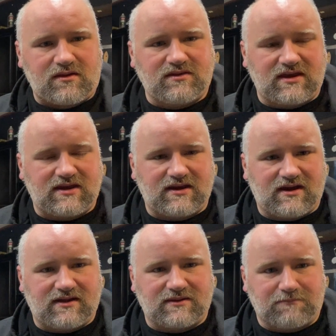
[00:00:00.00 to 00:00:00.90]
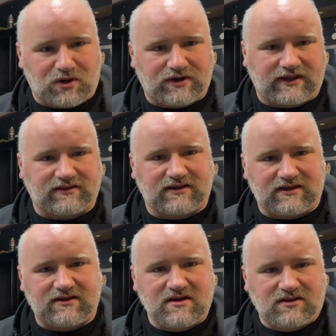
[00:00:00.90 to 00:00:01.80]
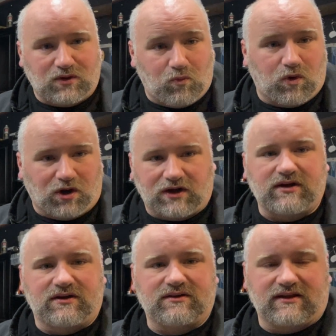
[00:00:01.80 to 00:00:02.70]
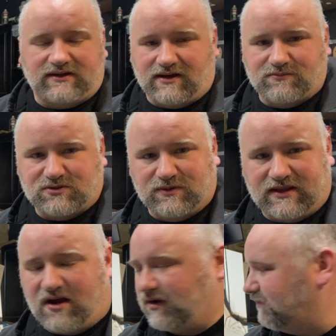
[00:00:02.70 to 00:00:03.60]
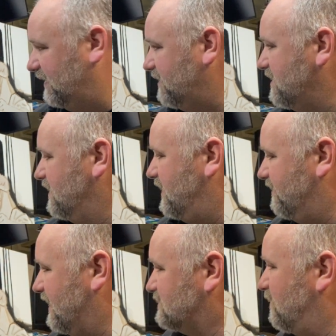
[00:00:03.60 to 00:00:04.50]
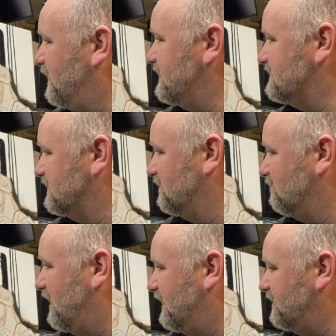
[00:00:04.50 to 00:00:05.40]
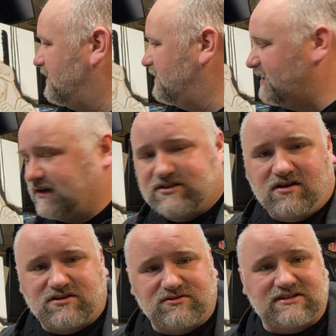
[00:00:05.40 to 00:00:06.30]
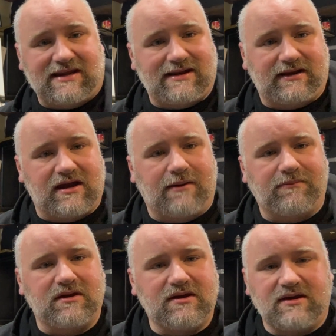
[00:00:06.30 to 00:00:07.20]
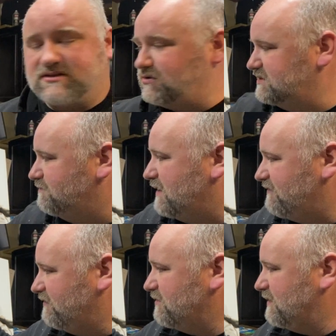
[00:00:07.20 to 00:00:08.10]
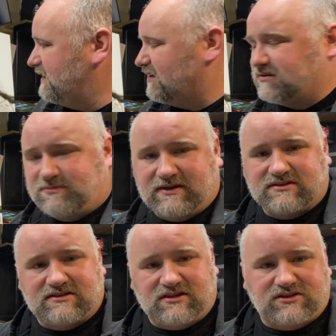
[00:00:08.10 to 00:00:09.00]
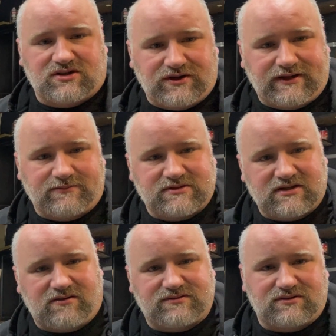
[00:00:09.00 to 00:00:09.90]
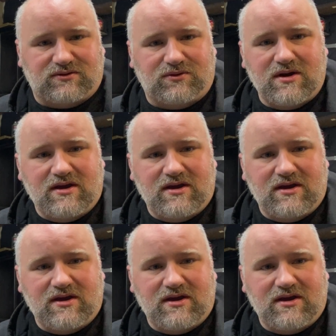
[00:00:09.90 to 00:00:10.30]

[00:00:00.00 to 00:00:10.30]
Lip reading: the burning, the work that comes with alchemy. And that's why he's in the red. And he's also standing up. So he's above everybody else because he's exerting himself. So